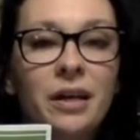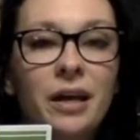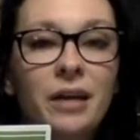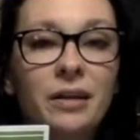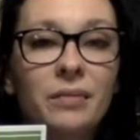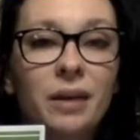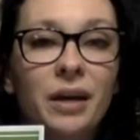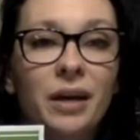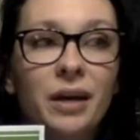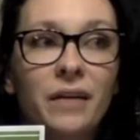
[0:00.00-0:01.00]
And then
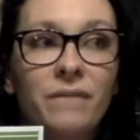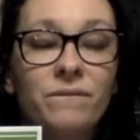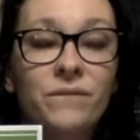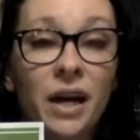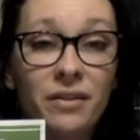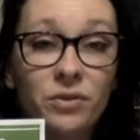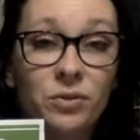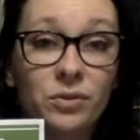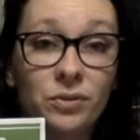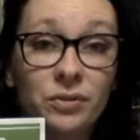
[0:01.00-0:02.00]
my
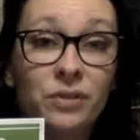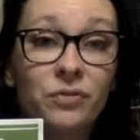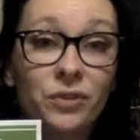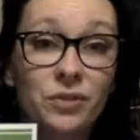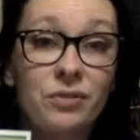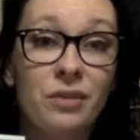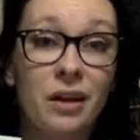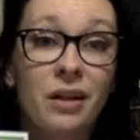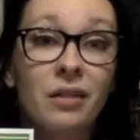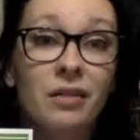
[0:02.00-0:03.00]
5-year-old, who's in 1st
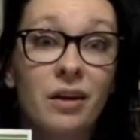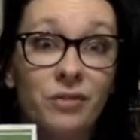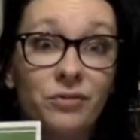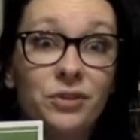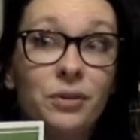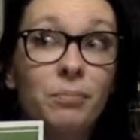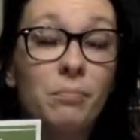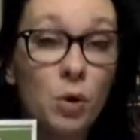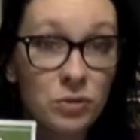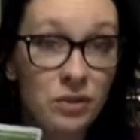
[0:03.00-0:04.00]
grade, loved
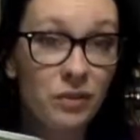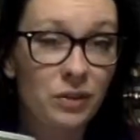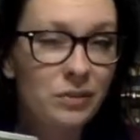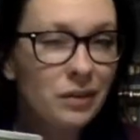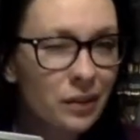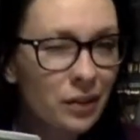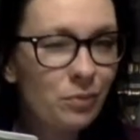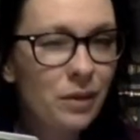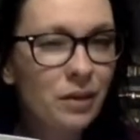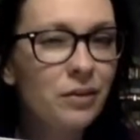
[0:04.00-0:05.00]
most of it. It was a little
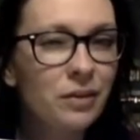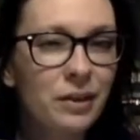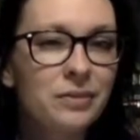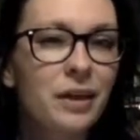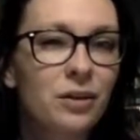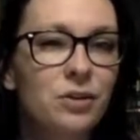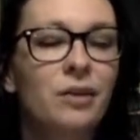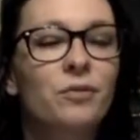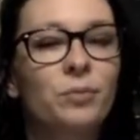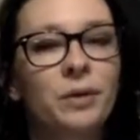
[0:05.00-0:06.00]
bit under his age
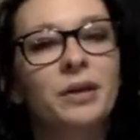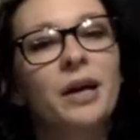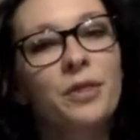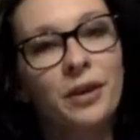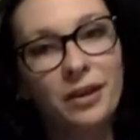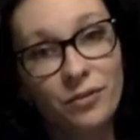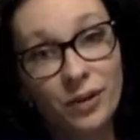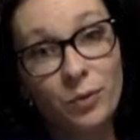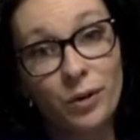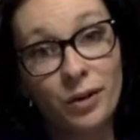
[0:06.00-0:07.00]
level, but I think if
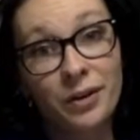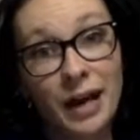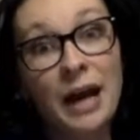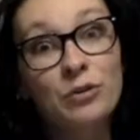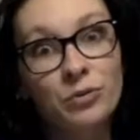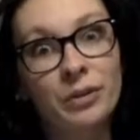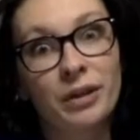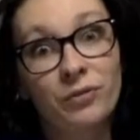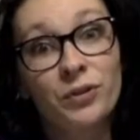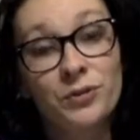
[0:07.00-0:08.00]
he were actually
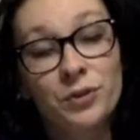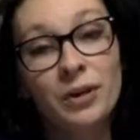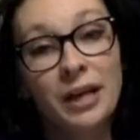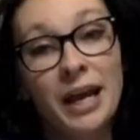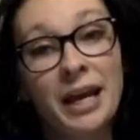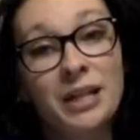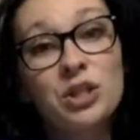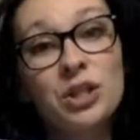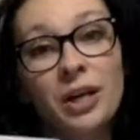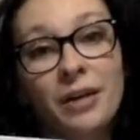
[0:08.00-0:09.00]
1st grade
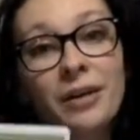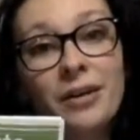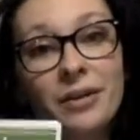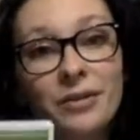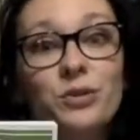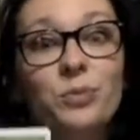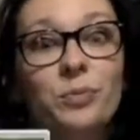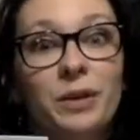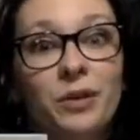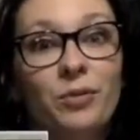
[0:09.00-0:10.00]
age, this would
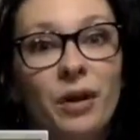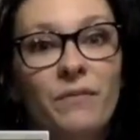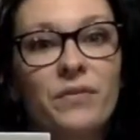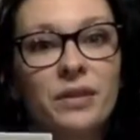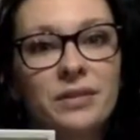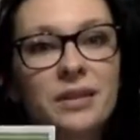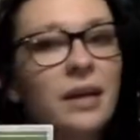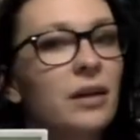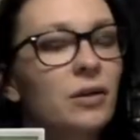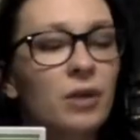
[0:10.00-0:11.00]
be a great fit.
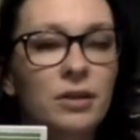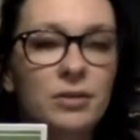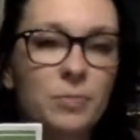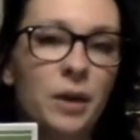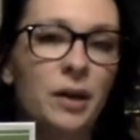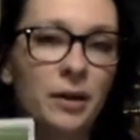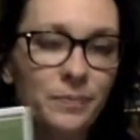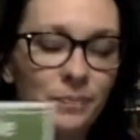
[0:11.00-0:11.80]
2nd grade is spot on.